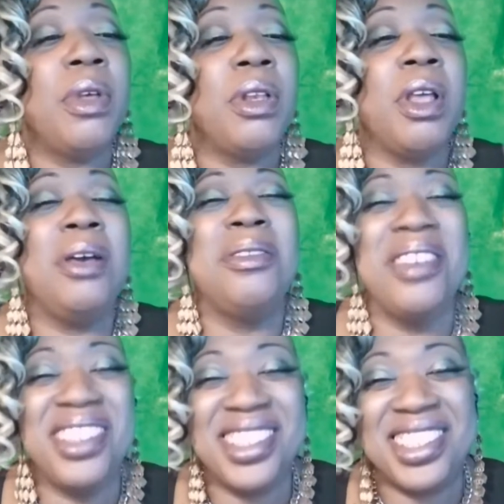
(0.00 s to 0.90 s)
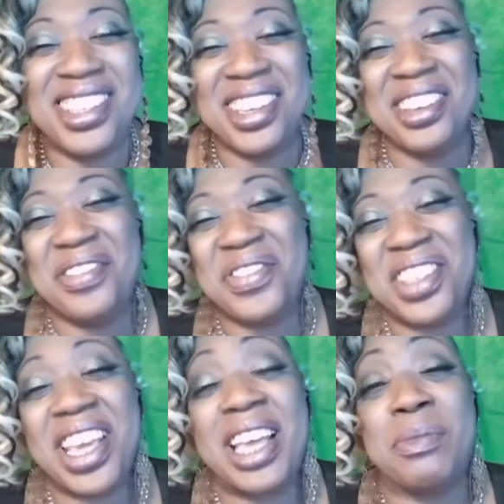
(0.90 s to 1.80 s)
No, Mrs. Diva.
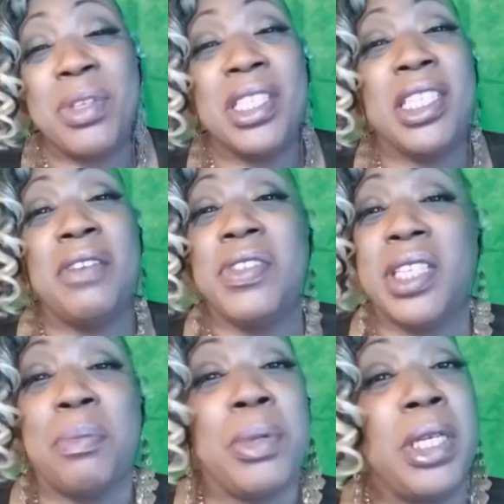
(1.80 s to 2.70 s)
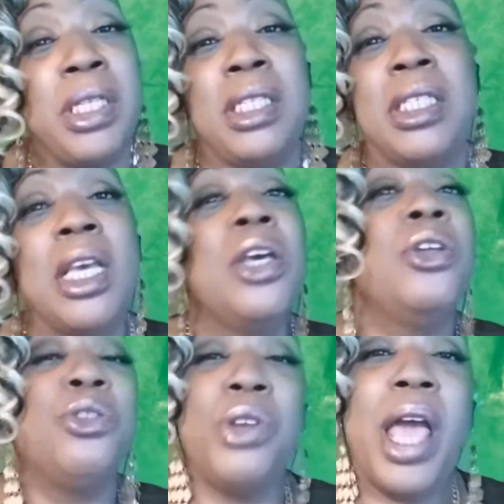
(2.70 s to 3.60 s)
Yes, Mrs. Diva said, please
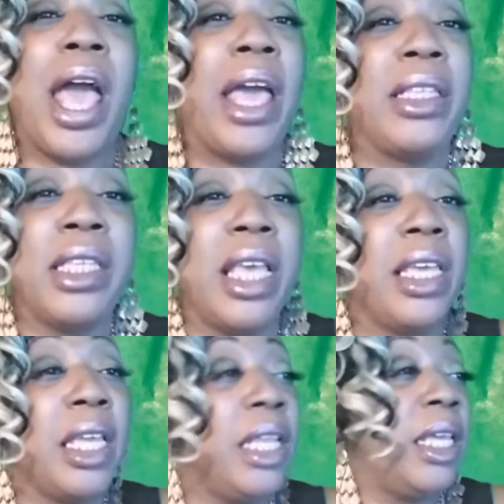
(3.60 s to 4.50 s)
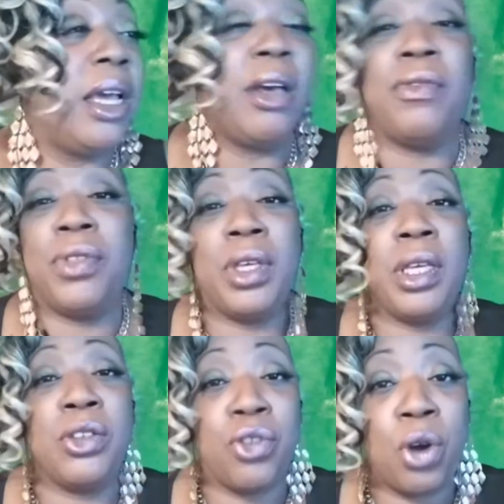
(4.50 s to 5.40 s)
do not take any of
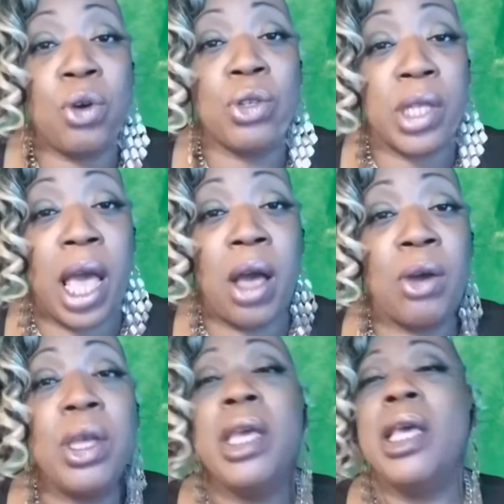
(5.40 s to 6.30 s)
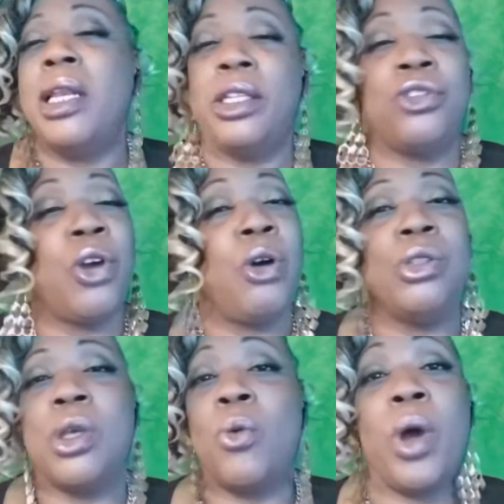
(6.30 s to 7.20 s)
the trolls out.
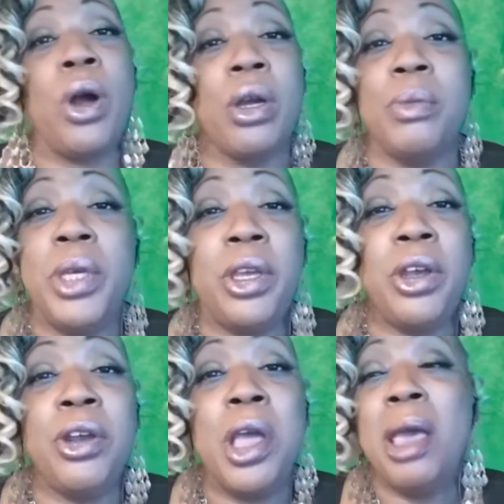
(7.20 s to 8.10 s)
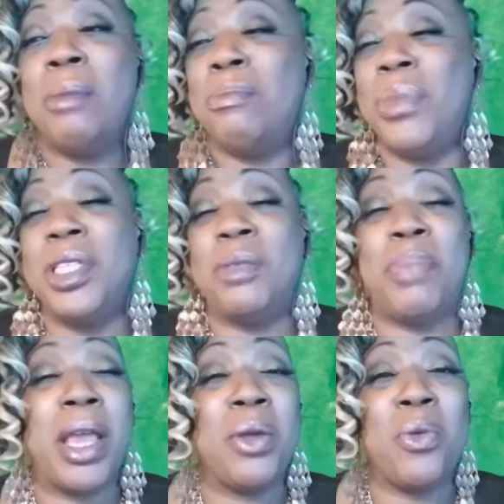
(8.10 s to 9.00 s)
Trolls are welcome here. Miss
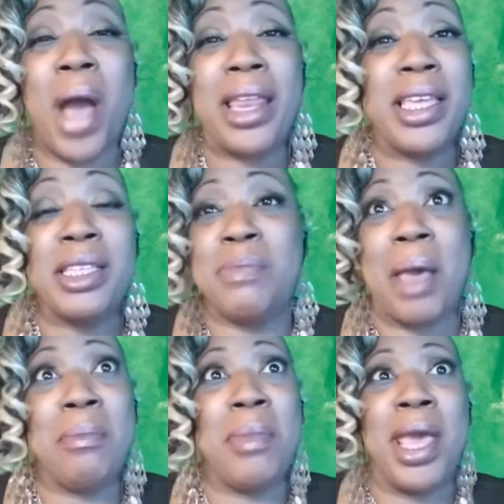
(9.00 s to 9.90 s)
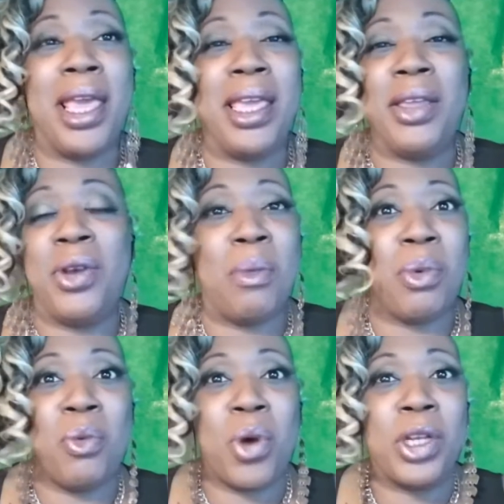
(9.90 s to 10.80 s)
Betty White is my main
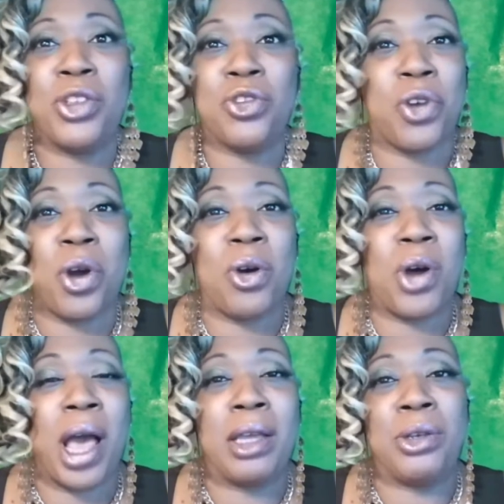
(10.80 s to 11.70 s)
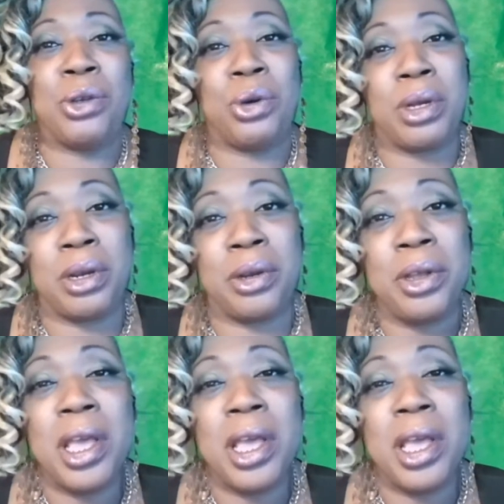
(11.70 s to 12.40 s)
number 1 troll. I adore her.